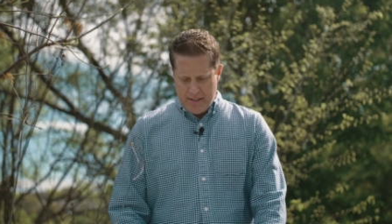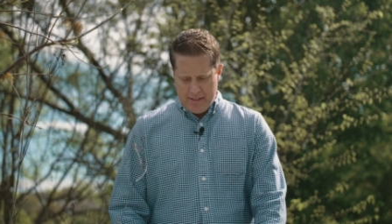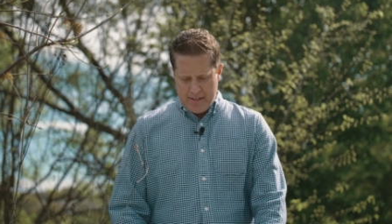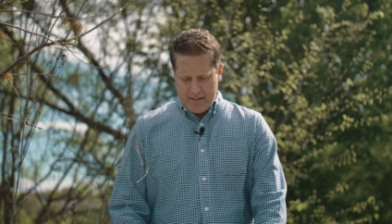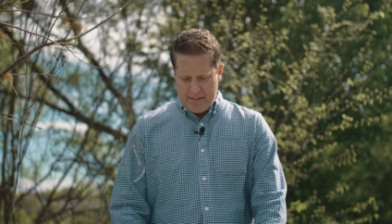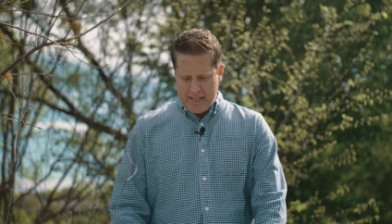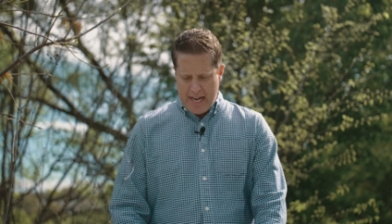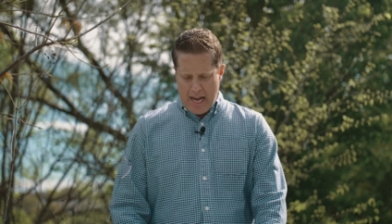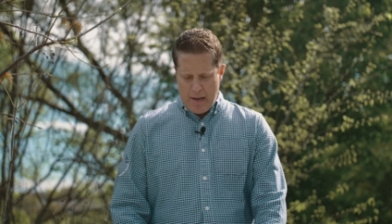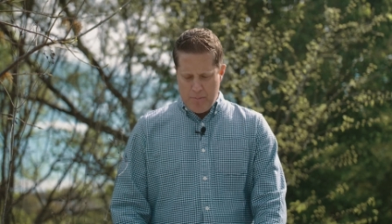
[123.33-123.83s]
the
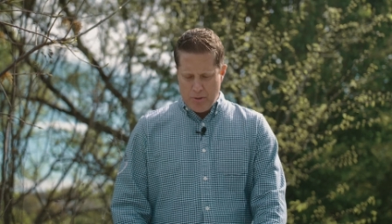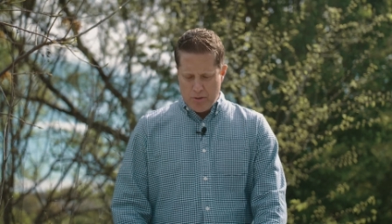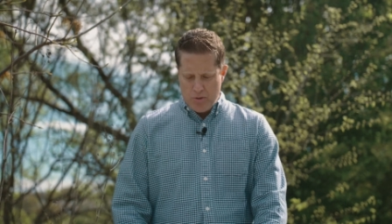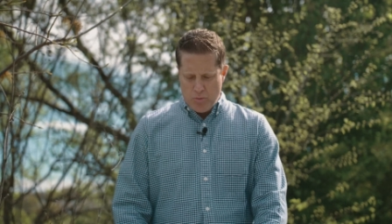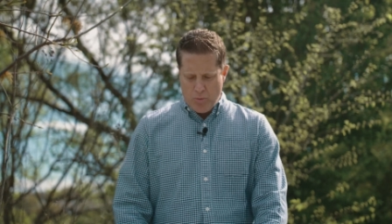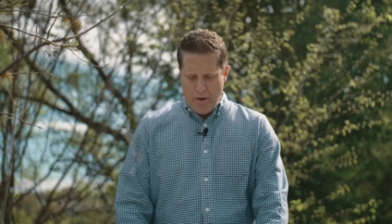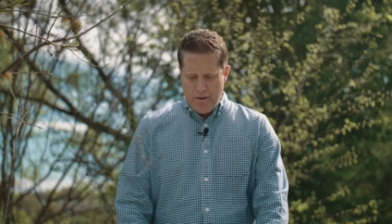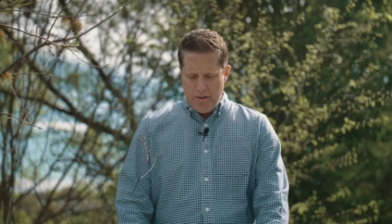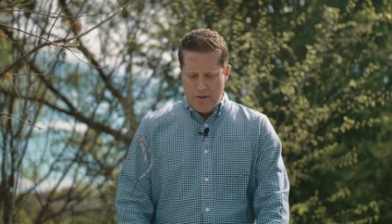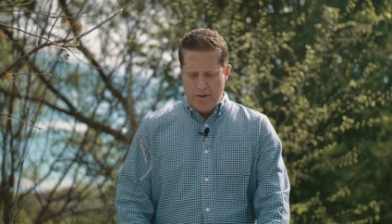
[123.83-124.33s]
disciples
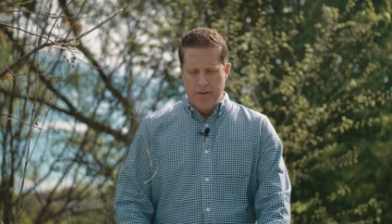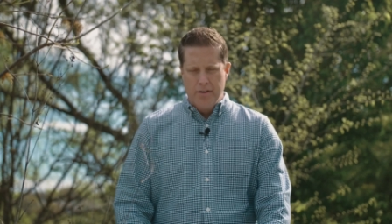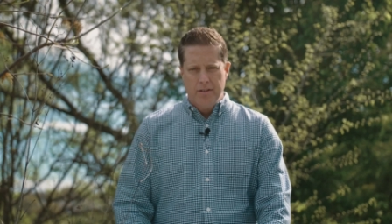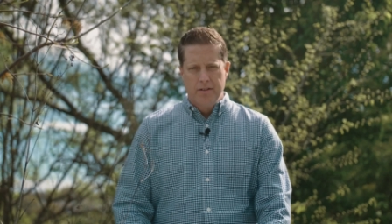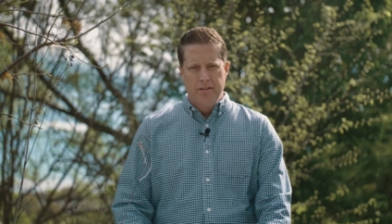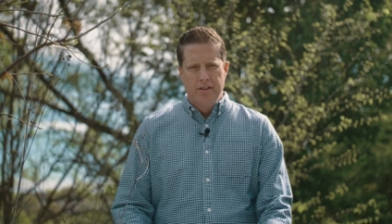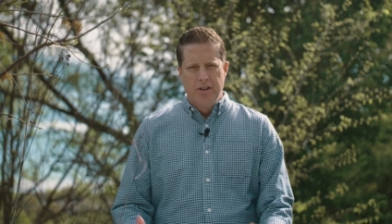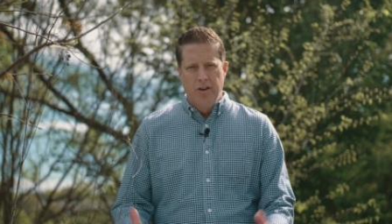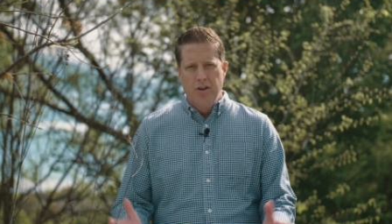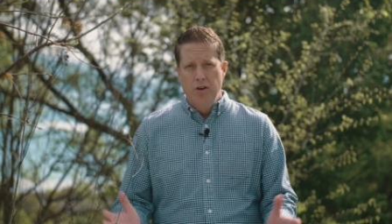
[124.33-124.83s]
wondered,
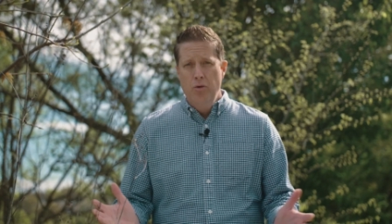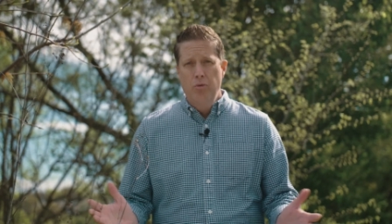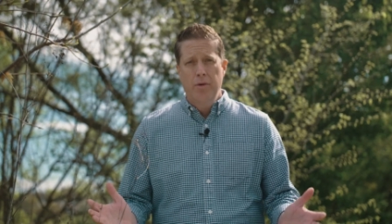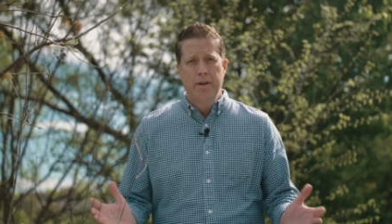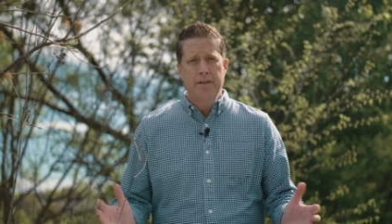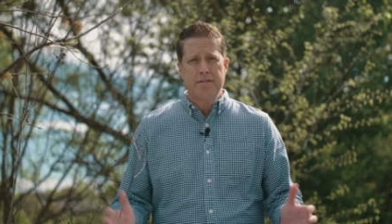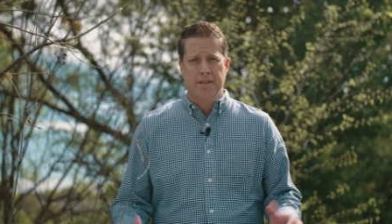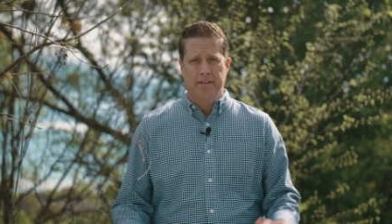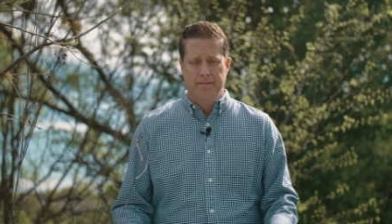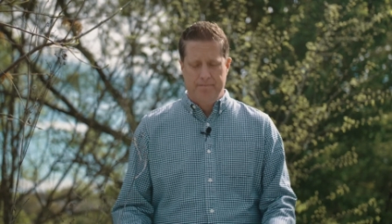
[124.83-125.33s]
who
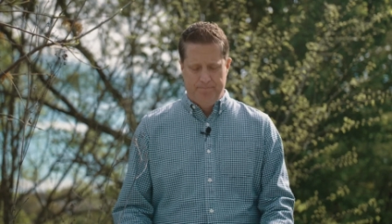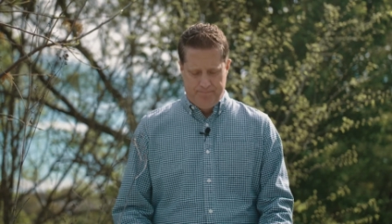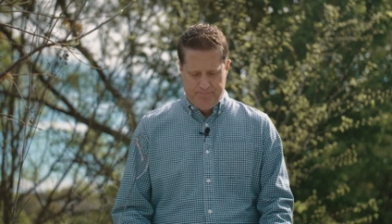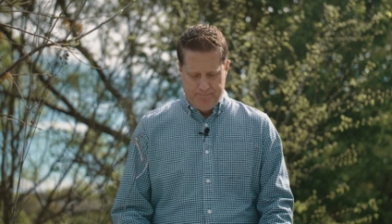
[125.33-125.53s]
is it?